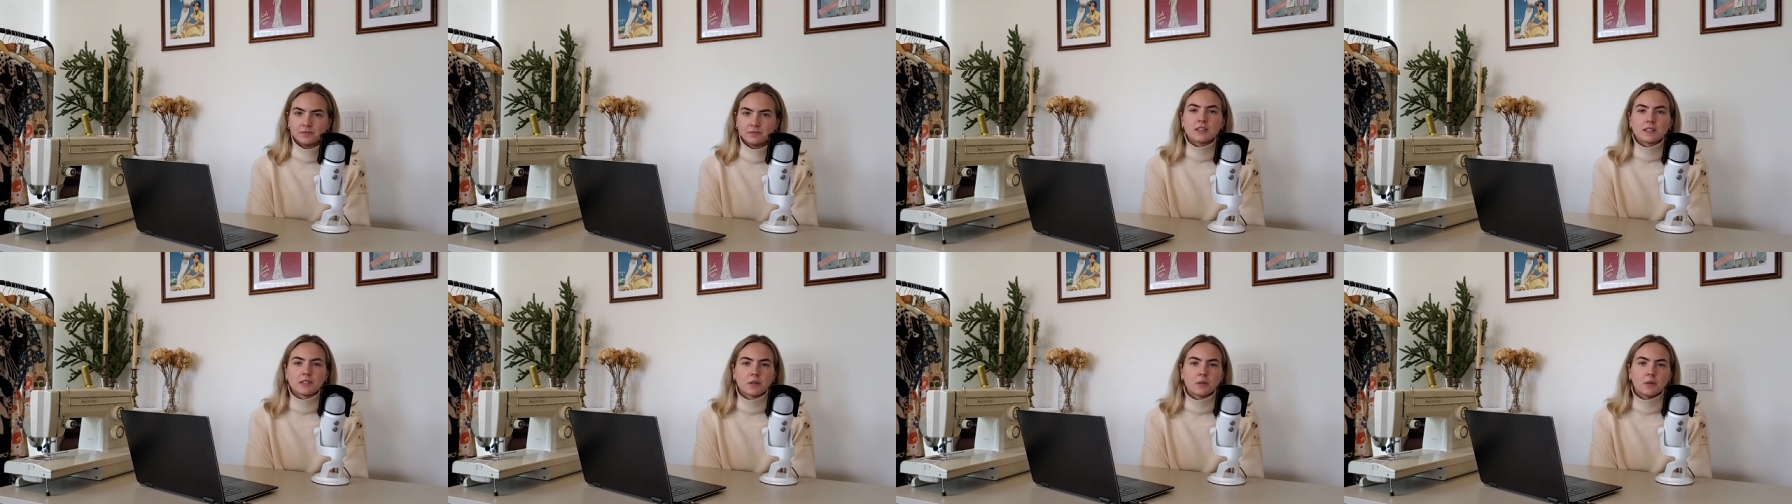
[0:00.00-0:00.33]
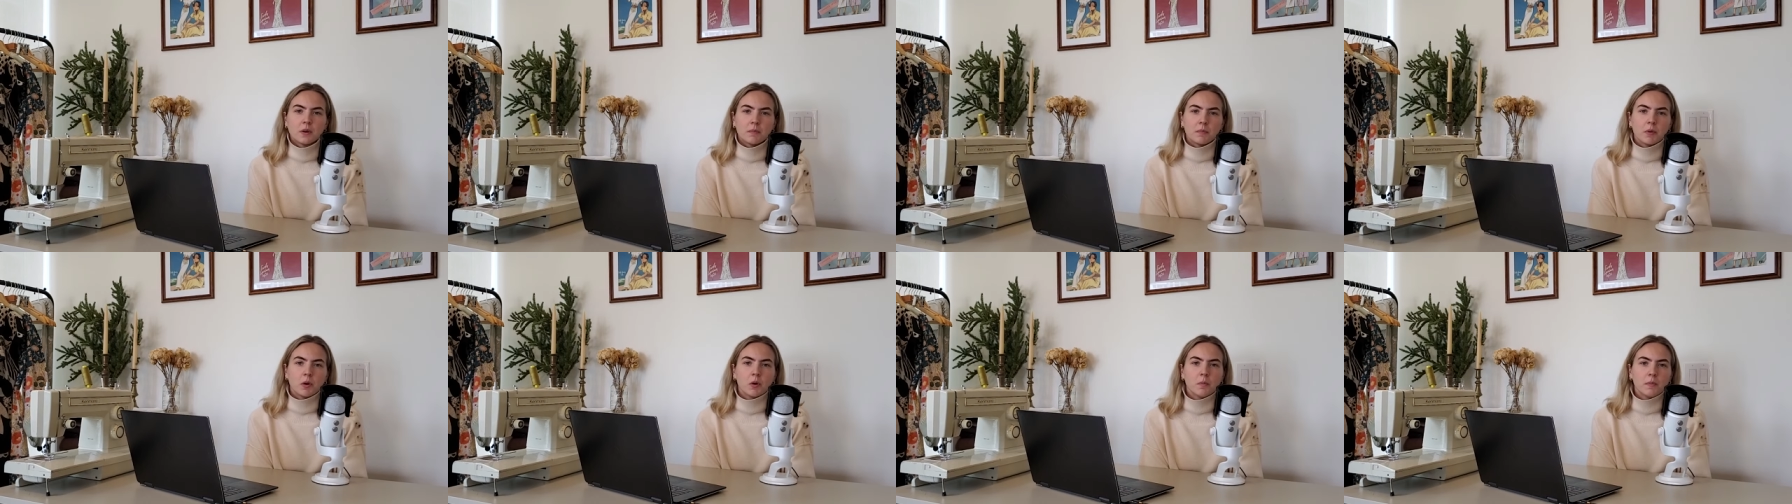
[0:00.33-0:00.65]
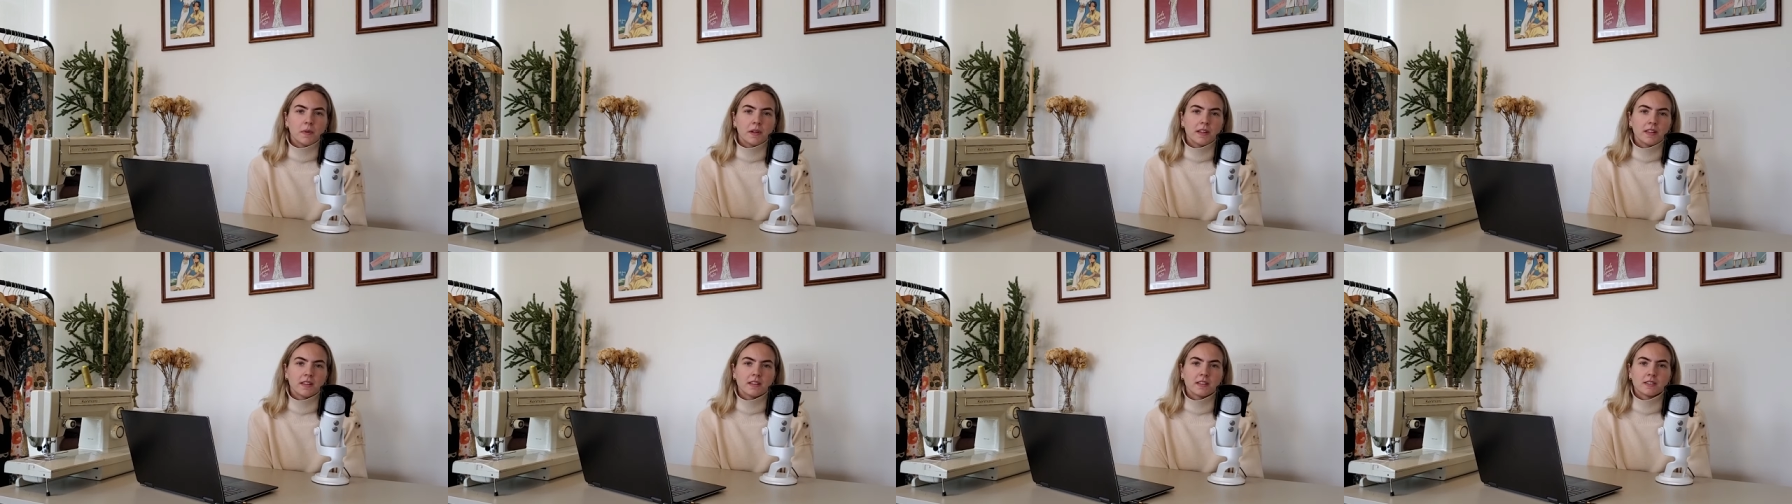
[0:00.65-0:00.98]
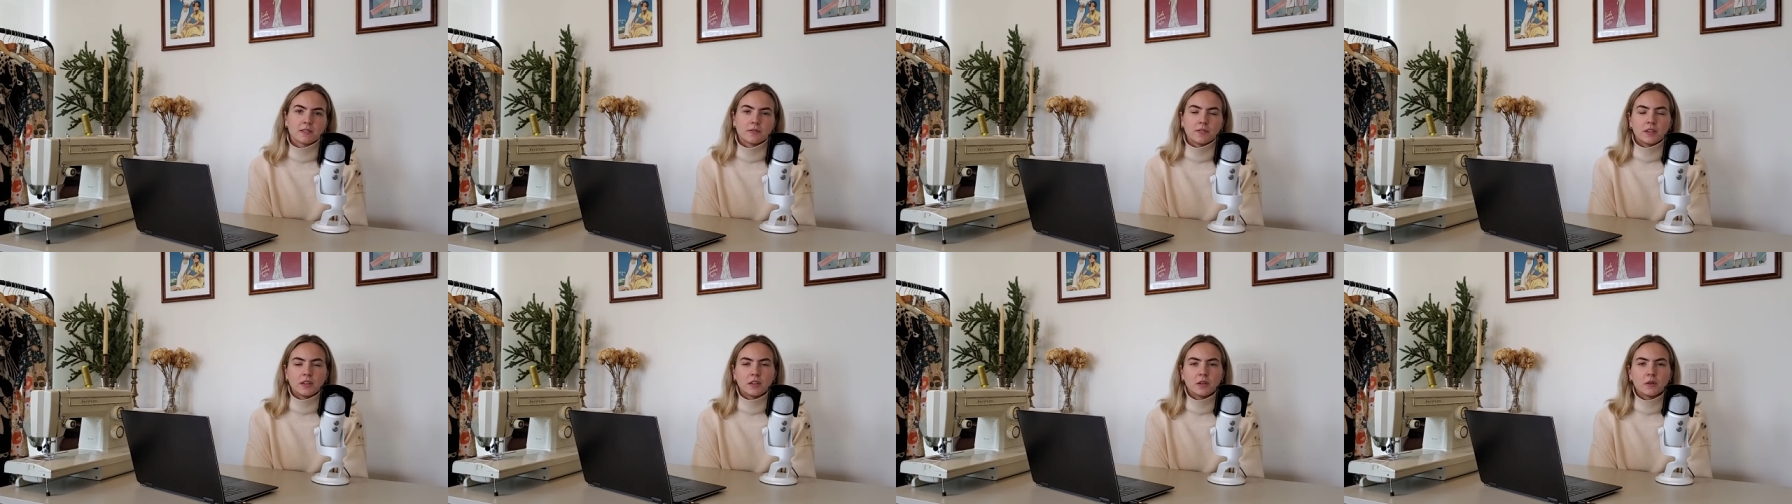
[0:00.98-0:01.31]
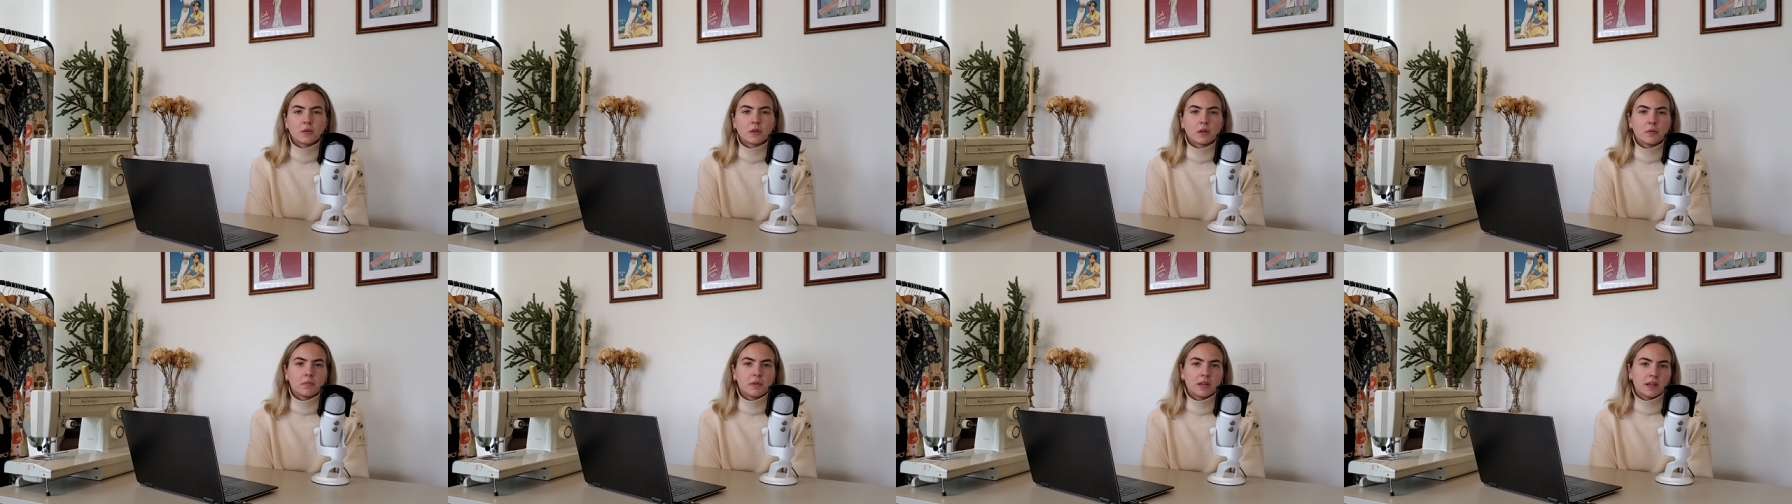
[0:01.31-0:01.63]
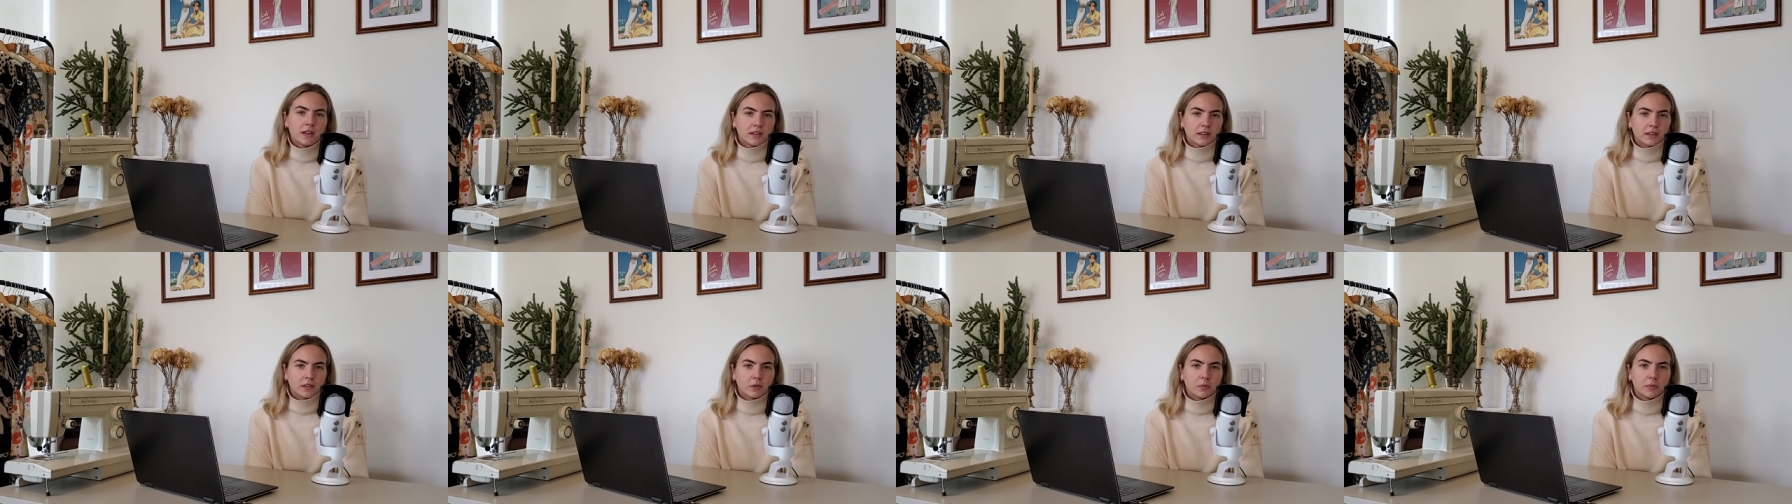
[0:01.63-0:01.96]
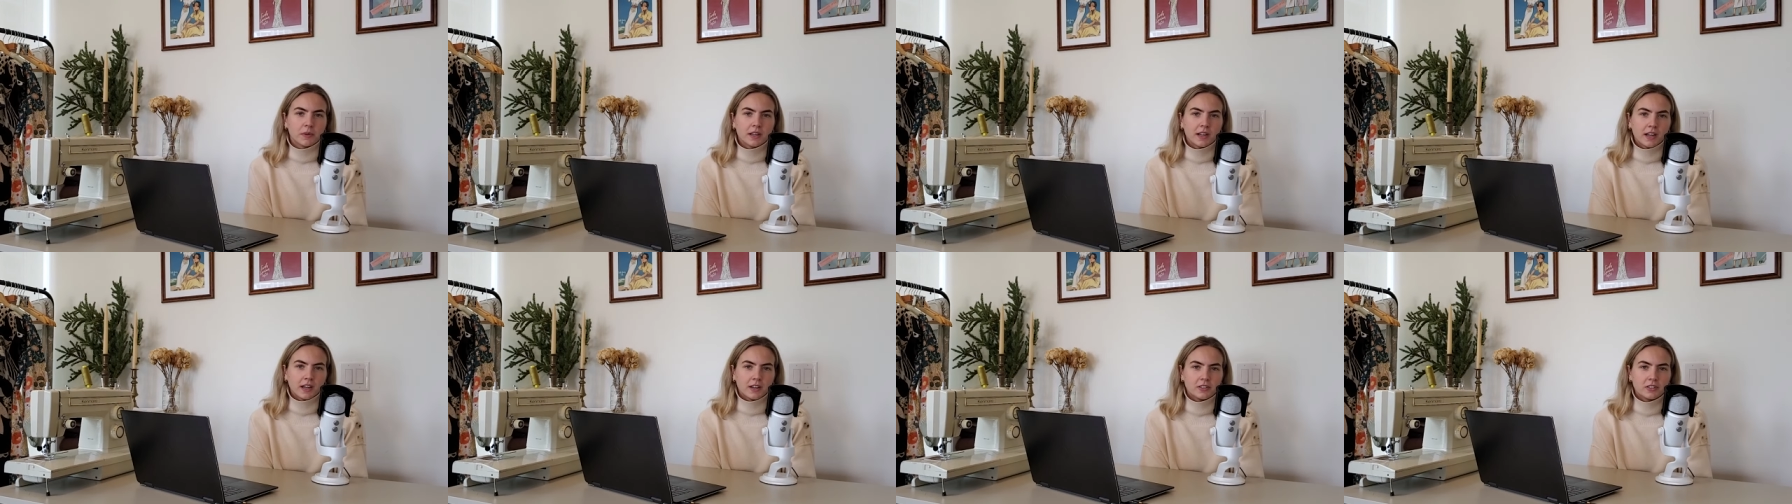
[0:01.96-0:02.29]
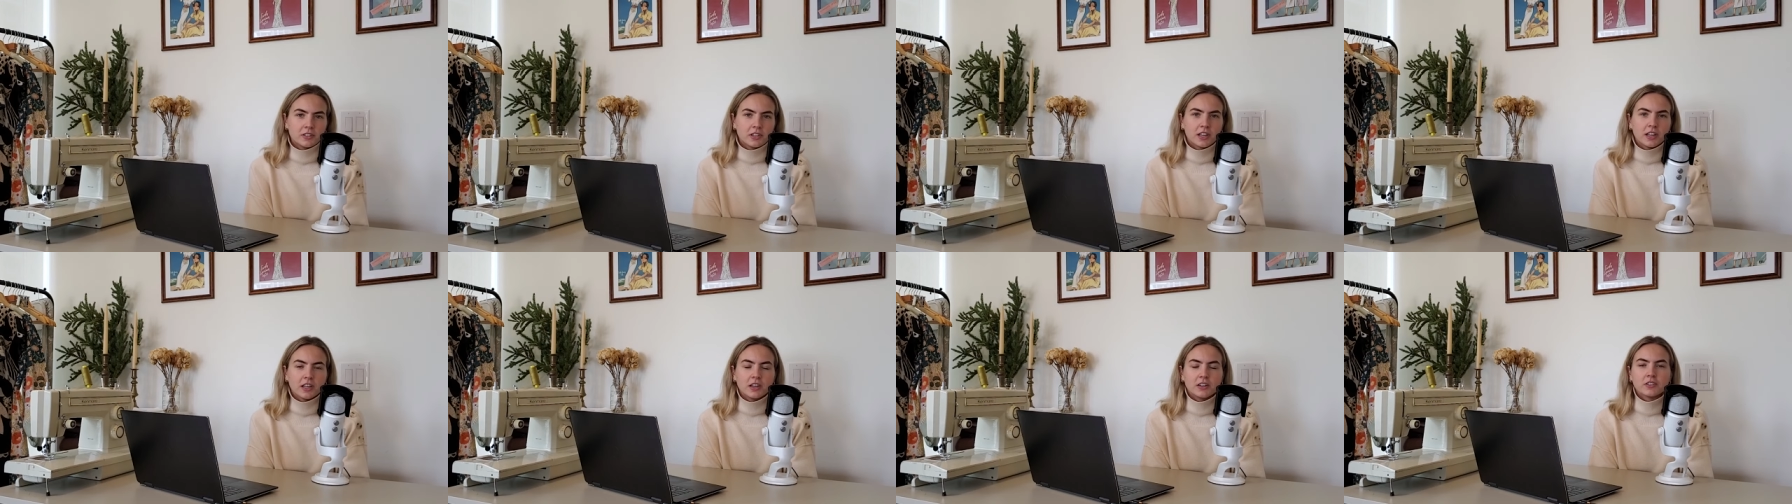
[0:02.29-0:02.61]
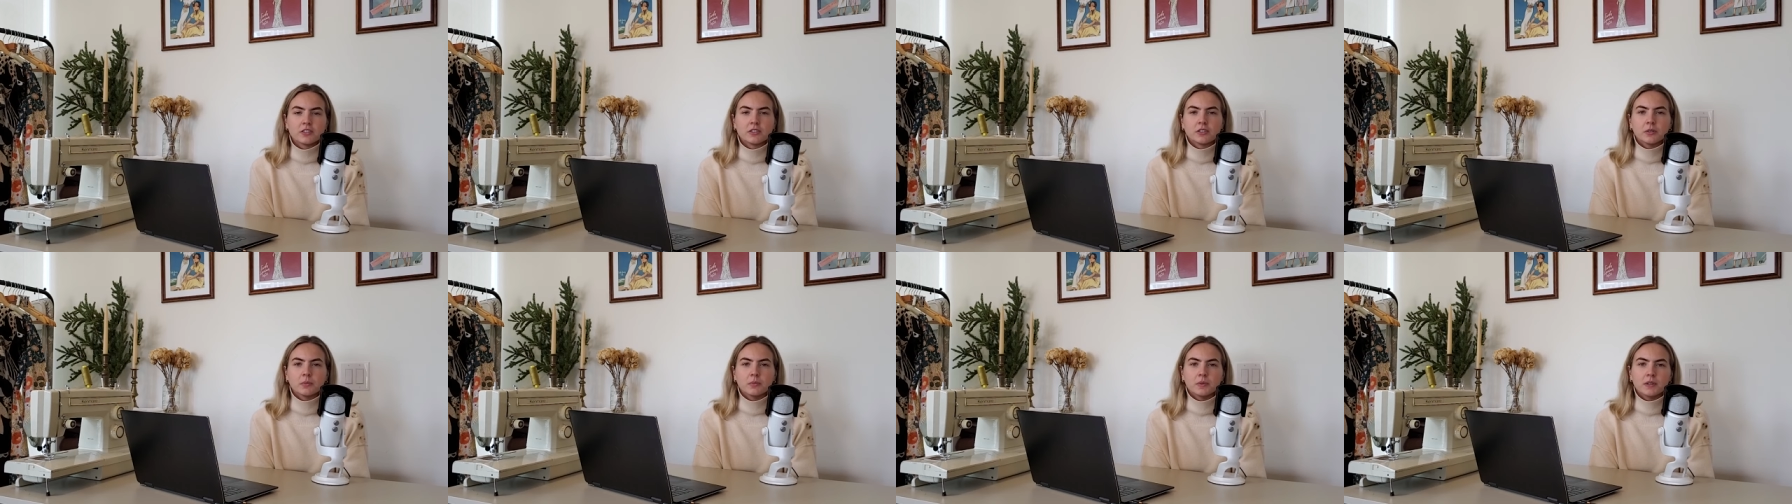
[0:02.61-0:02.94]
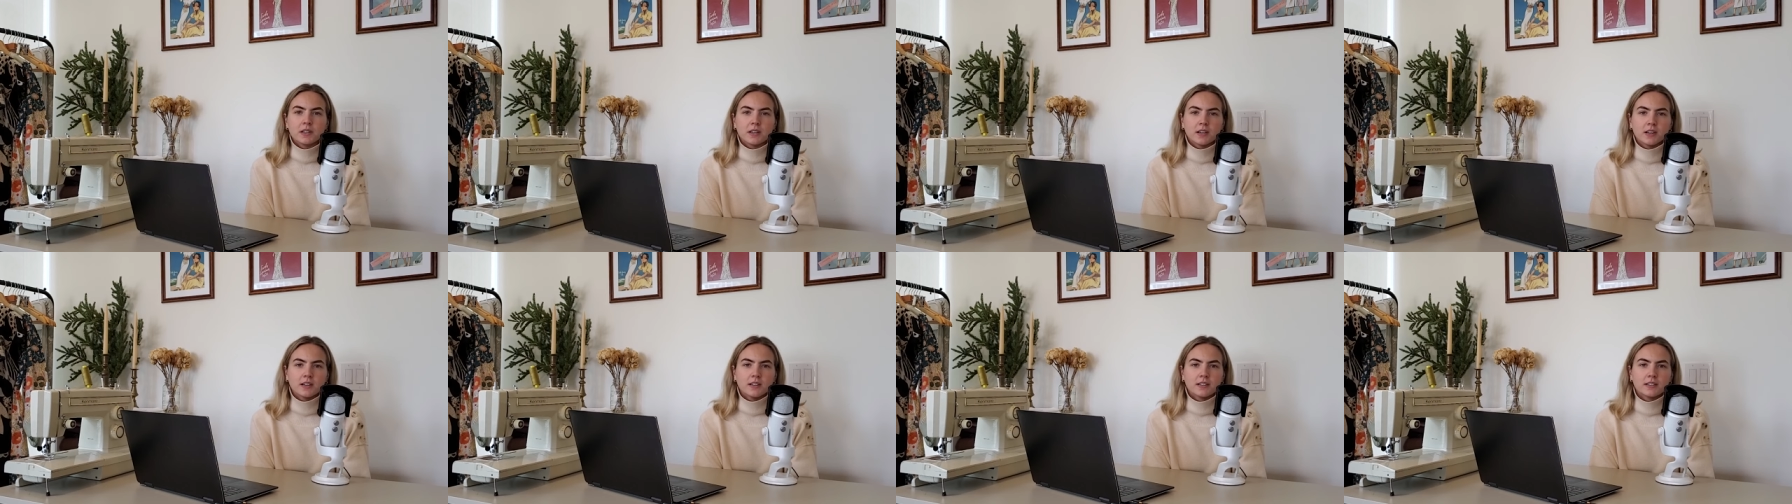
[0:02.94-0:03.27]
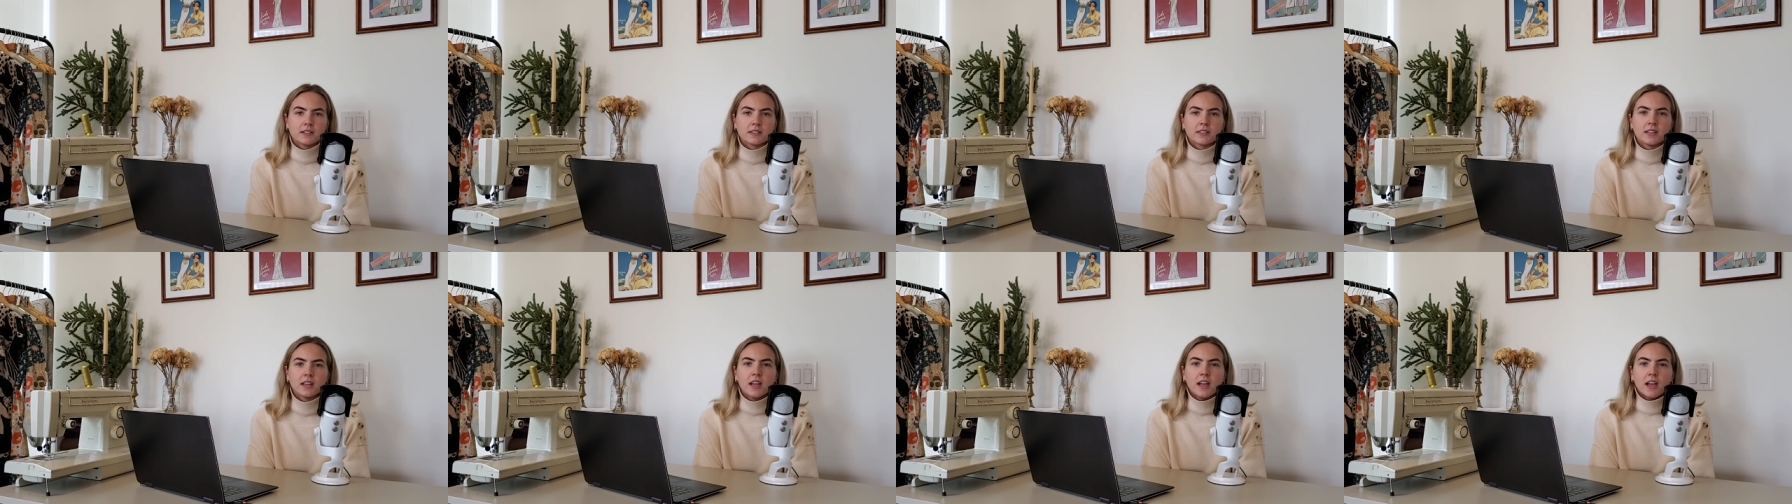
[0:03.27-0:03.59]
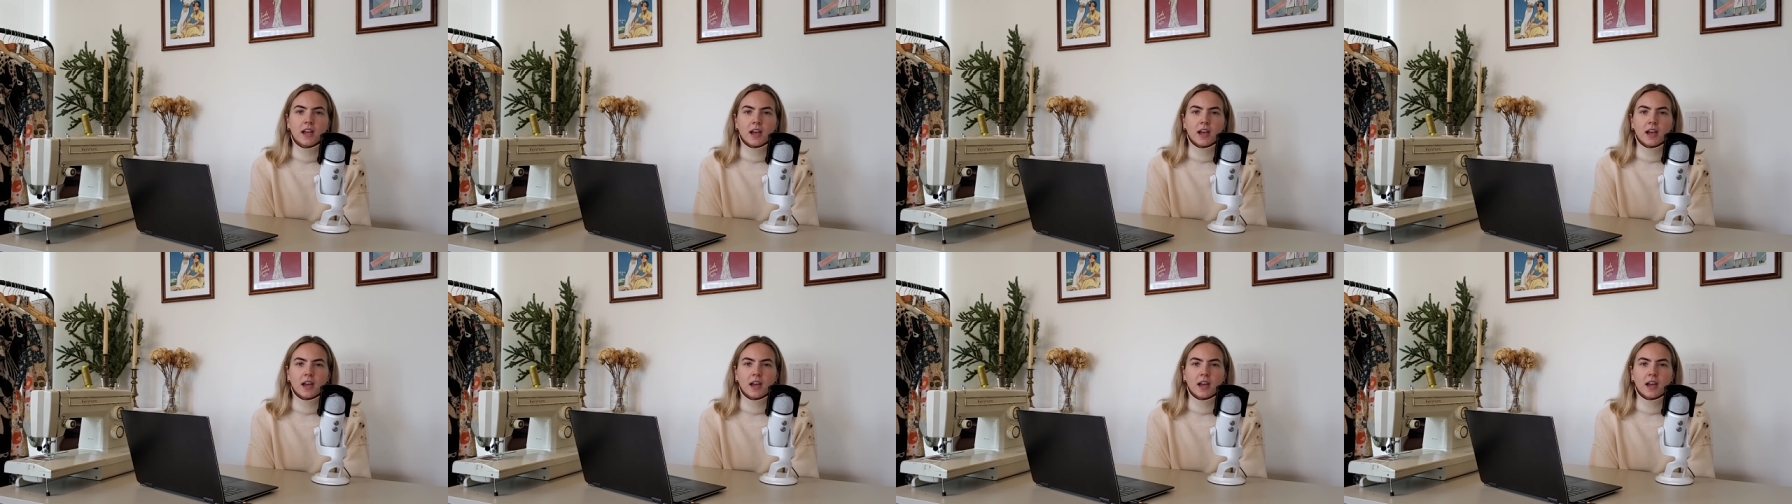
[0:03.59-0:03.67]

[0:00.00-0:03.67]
So I'm hoping this video can be a little bit educational because